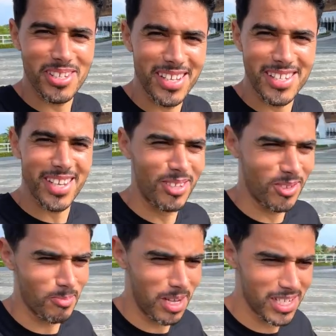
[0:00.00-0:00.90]
the inside of
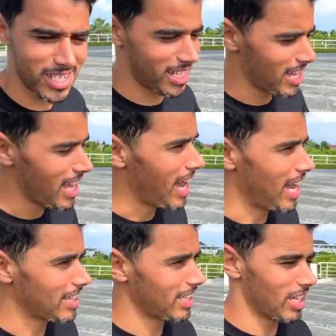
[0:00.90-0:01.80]
the mosque.
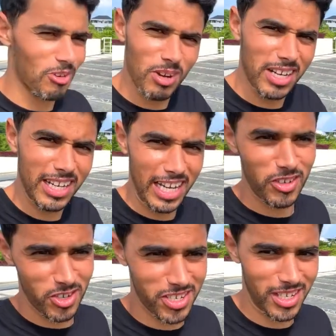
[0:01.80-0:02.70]
And uh, one
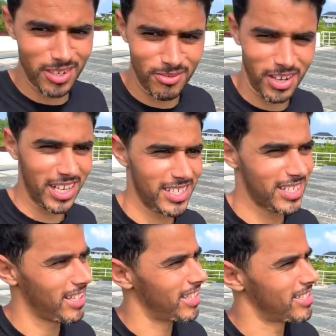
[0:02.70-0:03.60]
interesting fact,
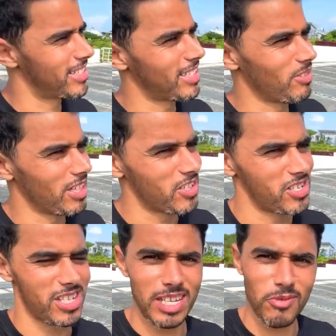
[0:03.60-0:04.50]
actually, one
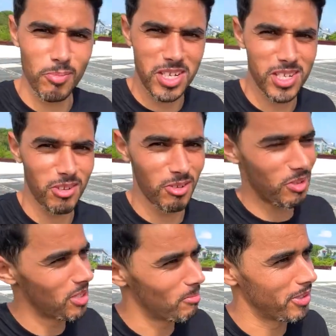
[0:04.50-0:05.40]
interesting information that we
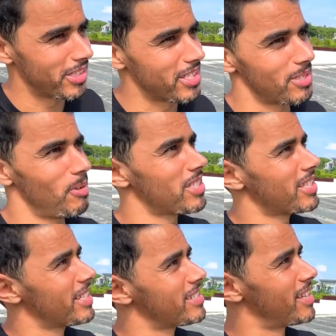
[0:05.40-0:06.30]
found about this mosque
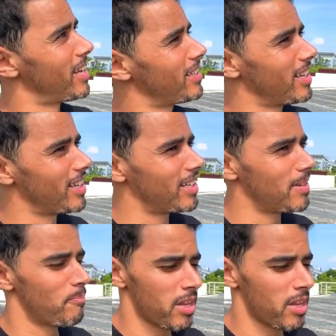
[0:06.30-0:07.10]
is that uh,